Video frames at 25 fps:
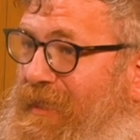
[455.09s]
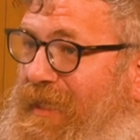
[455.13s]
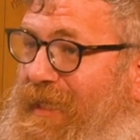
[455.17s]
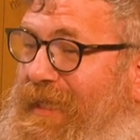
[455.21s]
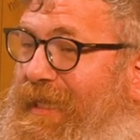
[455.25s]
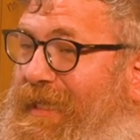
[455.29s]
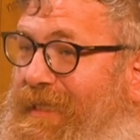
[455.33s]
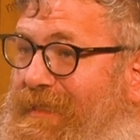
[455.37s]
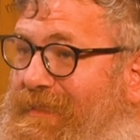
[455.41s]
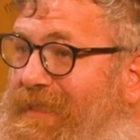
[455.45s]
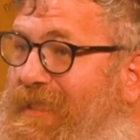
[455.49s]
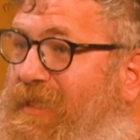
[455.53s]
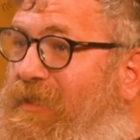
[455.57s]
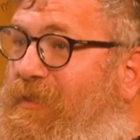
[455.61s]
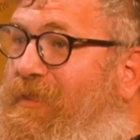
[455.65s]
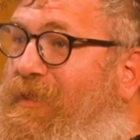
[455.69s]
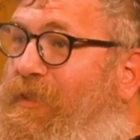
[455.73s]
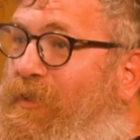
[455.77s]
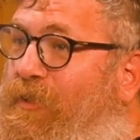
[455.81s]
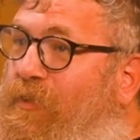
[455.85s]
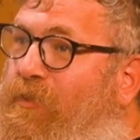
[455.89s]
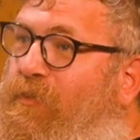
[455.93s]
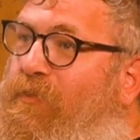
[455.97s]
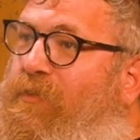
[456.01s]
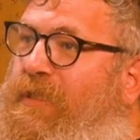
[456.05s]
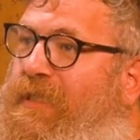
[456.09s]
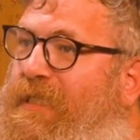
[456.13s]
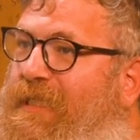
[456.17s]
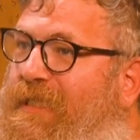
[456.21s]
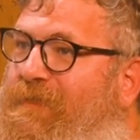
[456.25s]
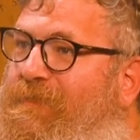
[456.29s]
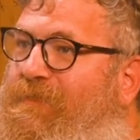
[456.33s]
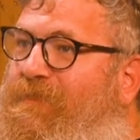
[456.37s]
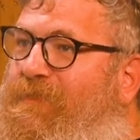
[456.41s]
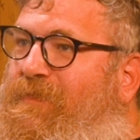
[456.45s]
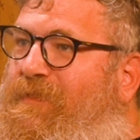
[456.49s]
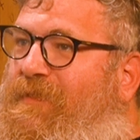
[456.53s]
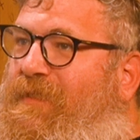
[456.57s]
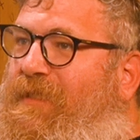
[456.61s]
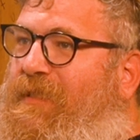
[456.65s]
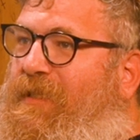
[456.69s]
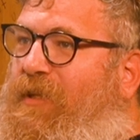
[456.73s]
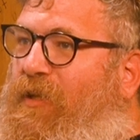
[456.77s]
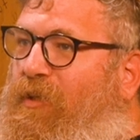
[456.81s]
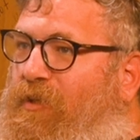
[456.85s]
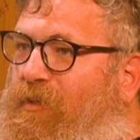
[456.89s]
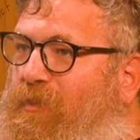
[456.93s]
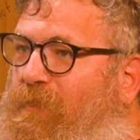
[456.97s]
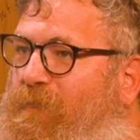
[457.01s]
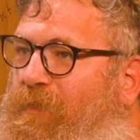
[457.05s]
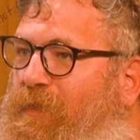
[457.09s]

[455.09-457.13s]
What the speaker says: It is literally who gives the other